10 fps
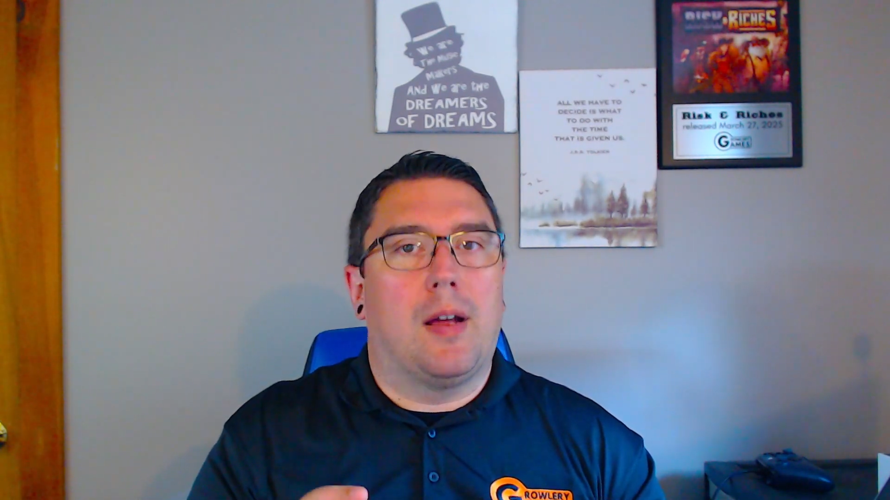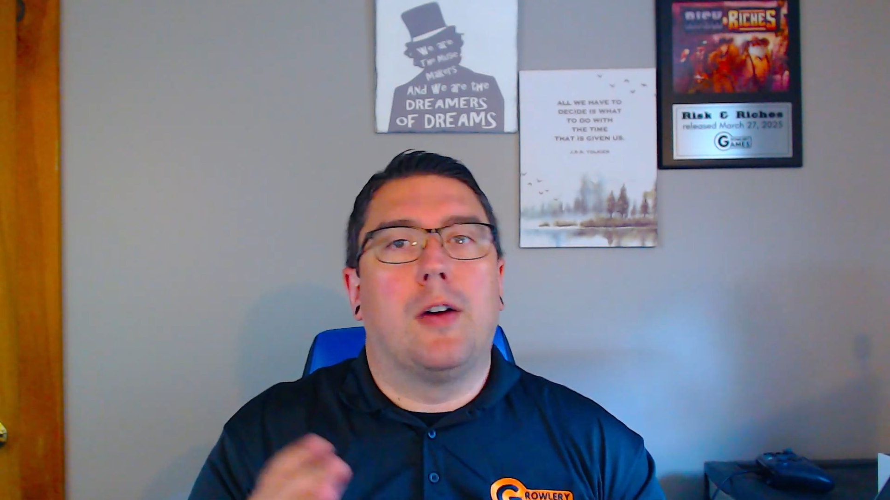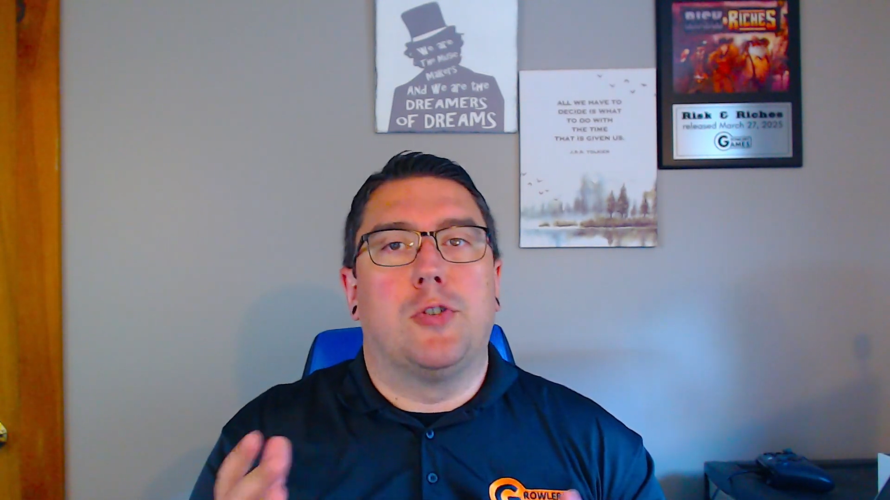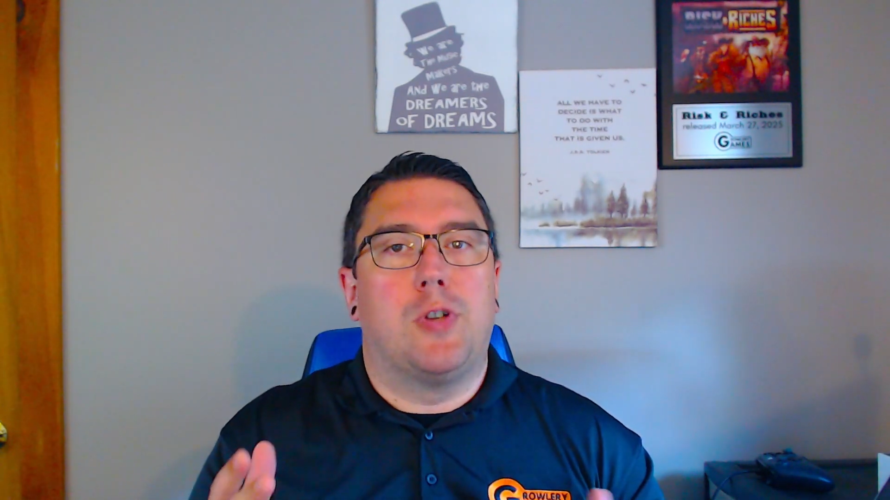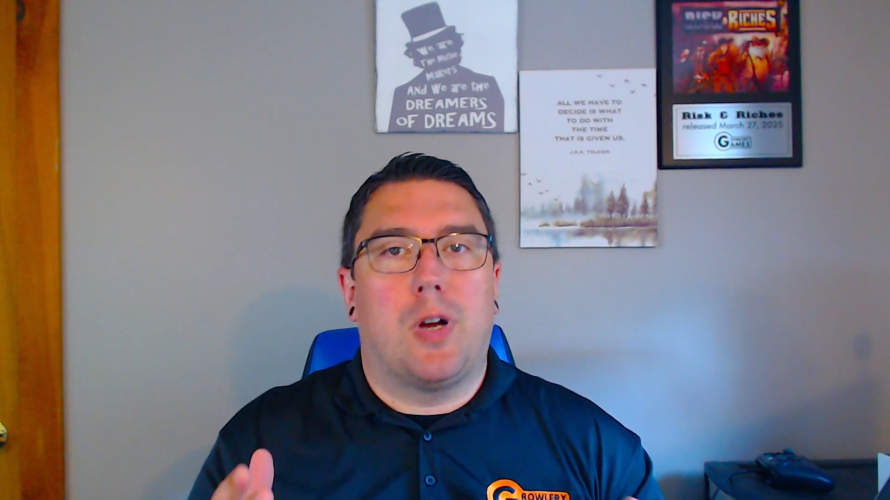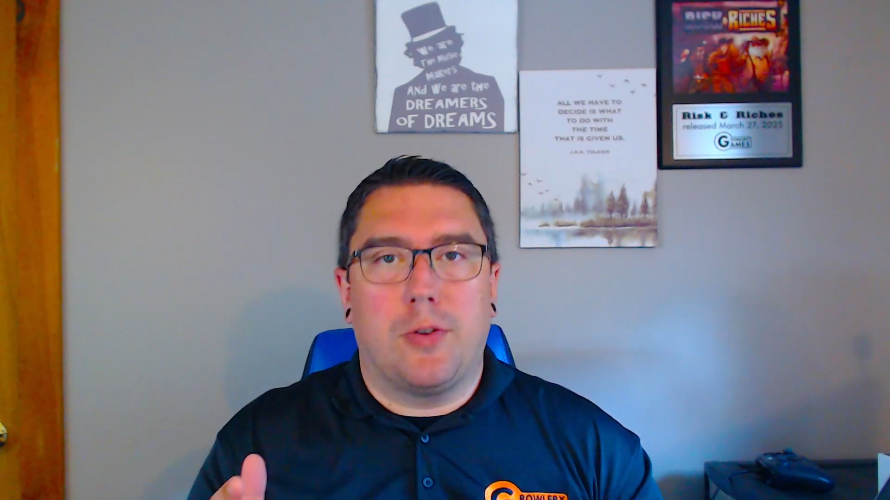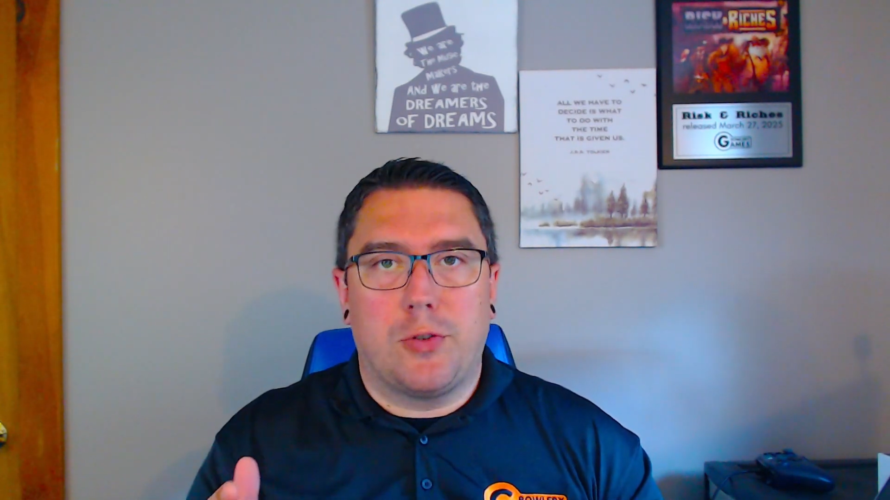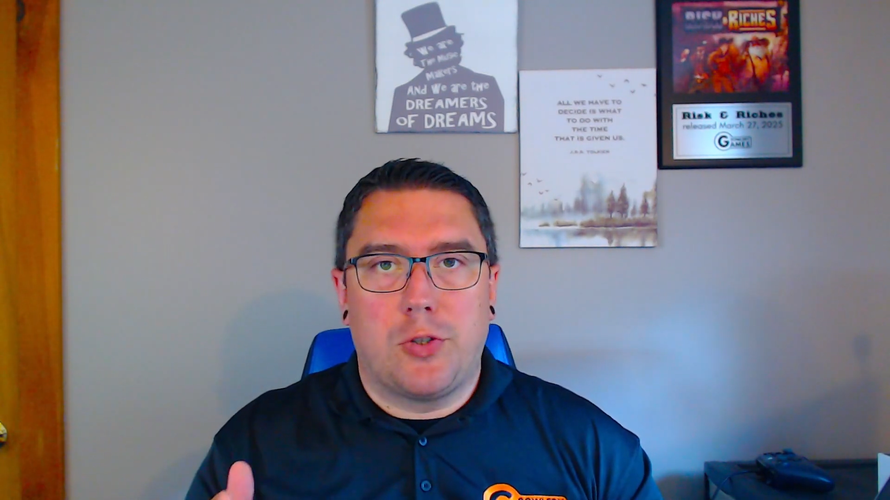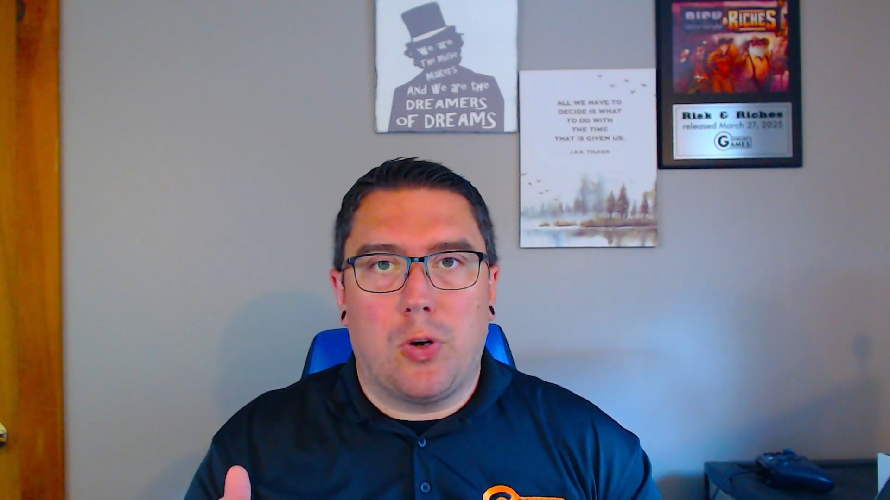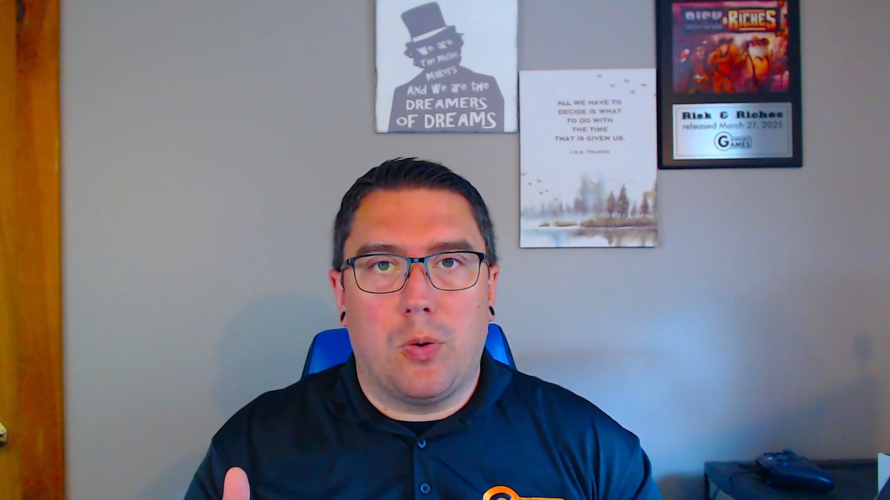
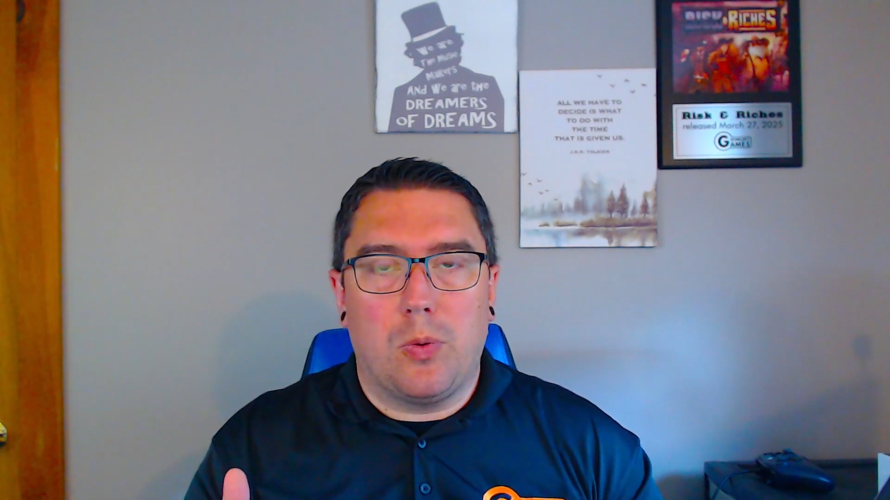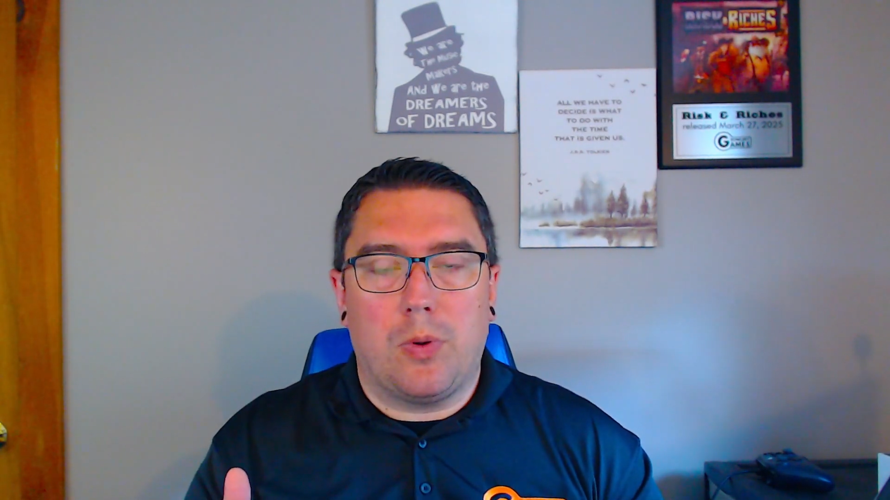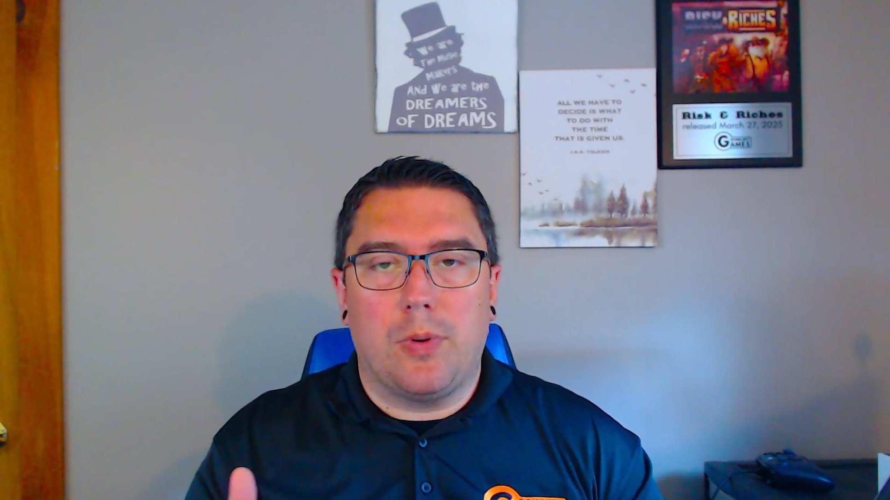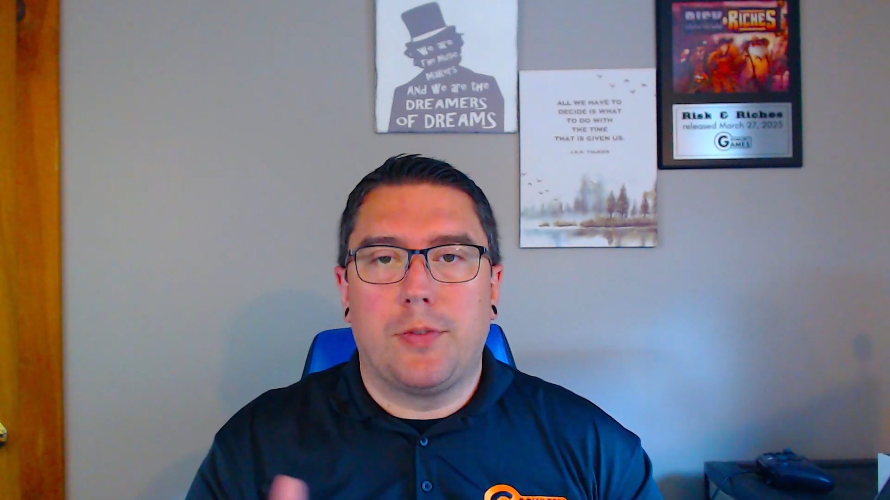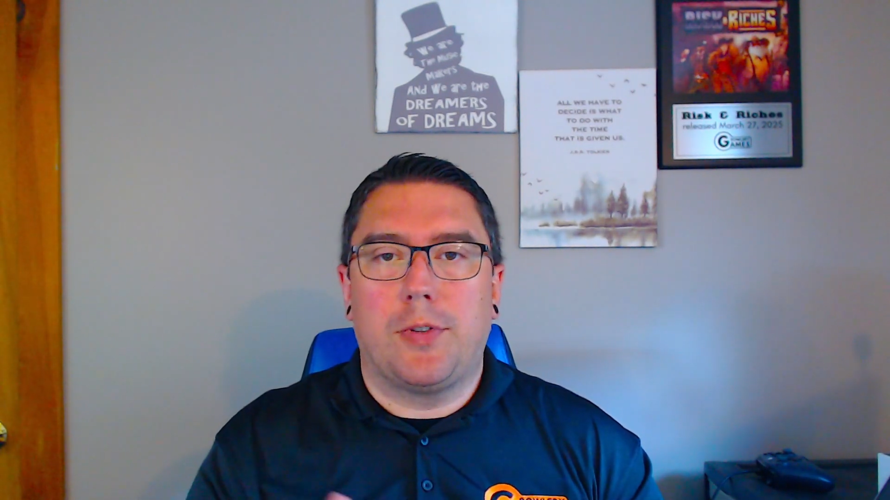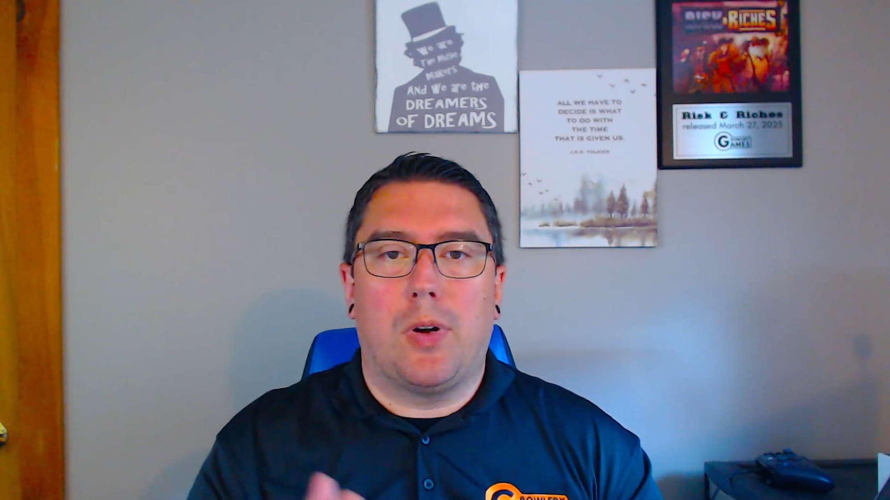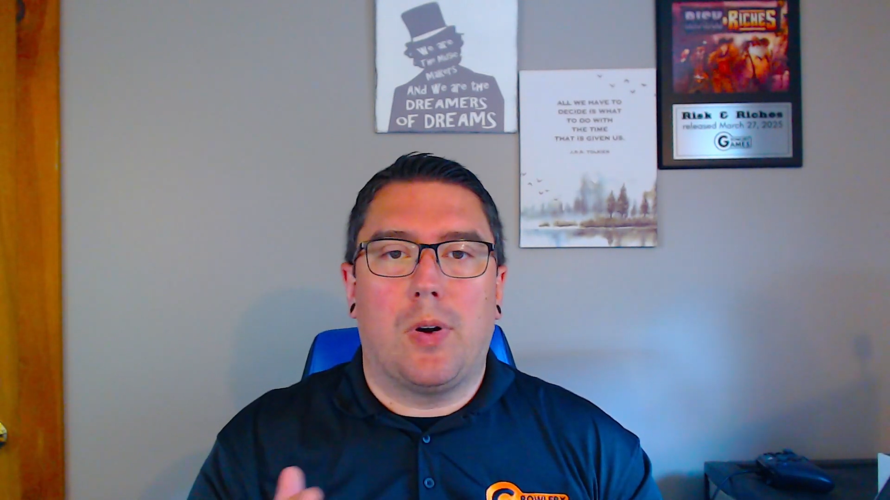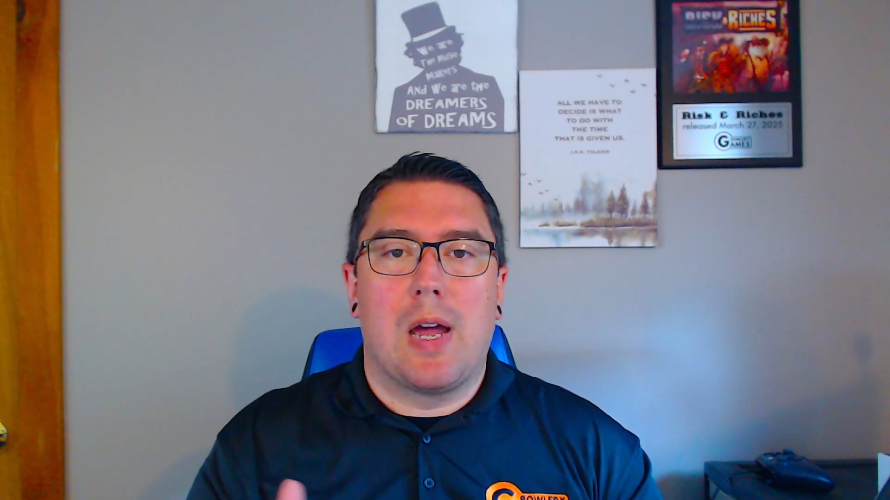$100 total. So